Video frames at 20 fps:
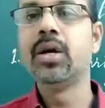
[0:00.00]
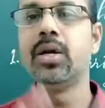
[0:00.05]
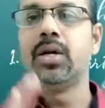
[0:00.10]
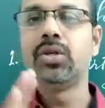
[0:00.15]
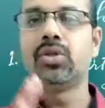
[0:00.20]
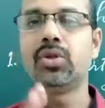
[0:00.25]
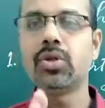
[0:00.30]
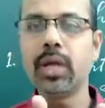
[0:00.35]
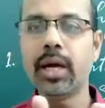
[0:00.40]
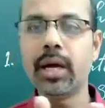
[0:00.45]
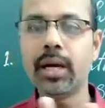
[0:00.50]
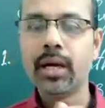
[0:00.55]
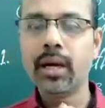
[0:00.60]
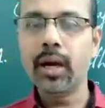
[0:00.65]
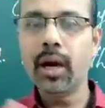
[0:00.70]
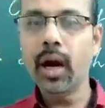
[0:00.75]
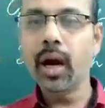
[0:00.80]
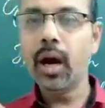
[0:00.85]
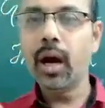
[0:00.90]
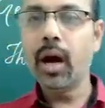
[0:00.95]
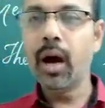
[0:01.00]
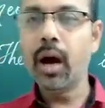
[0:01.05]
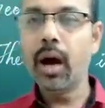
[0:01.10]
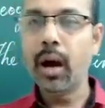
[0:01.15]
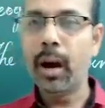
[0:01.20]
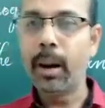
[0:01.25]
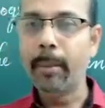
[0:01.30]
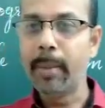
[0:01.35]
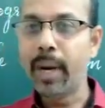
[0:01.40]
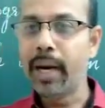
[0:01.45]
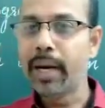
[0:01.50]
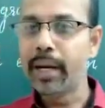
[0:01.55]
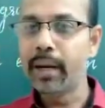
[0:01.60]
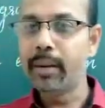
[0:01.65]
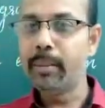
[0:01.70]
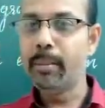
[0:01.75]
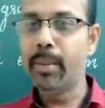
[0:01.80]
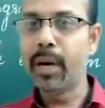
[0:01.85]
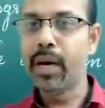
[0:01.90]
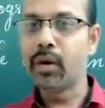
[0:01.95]
So that
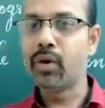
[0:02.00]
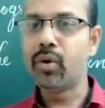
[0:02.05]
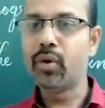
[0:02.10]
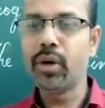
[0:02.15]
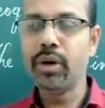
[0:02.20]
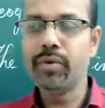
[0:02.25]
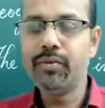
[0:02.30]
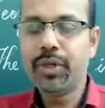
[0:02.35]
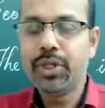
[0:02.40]
but Mercury,